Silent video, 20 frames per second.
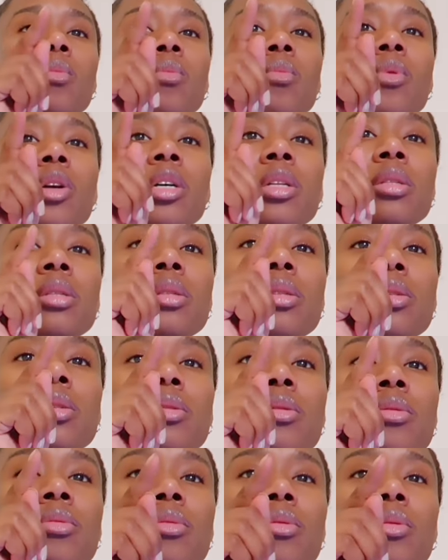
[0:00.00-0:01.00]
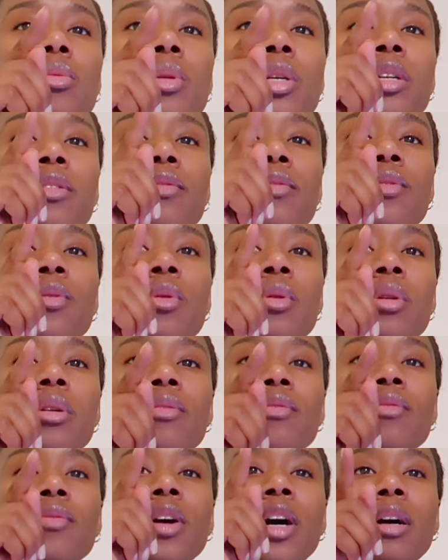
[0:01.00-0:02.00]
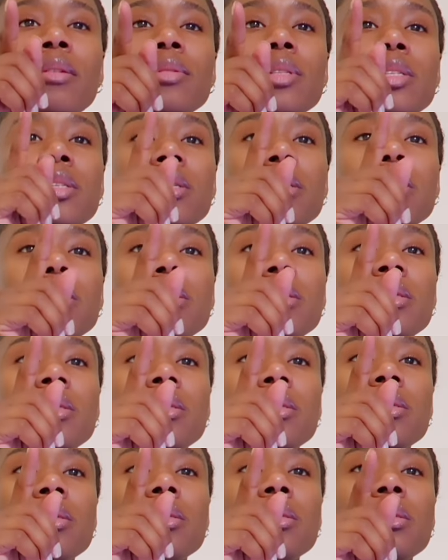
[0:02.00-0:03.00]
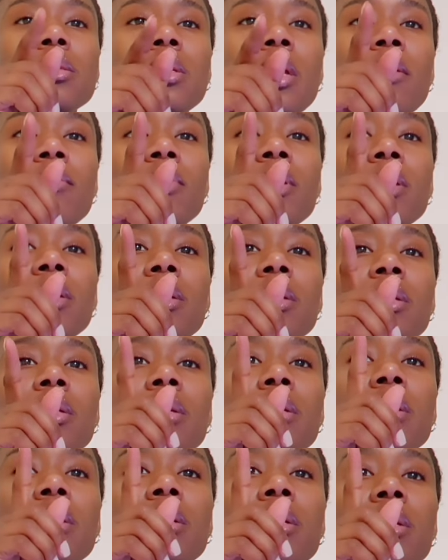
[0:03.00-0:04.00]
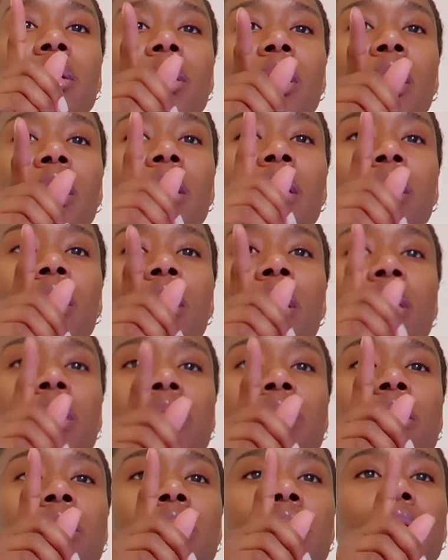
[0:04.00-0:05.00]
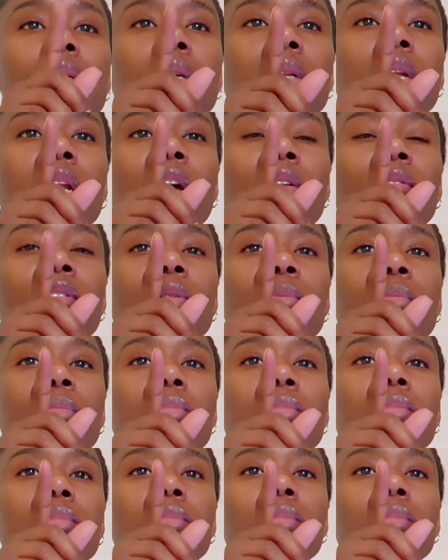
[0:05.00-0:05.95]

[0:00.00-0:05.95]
1, 2, 3, 4, 5, 6, 7, 8, 9, 10, 11,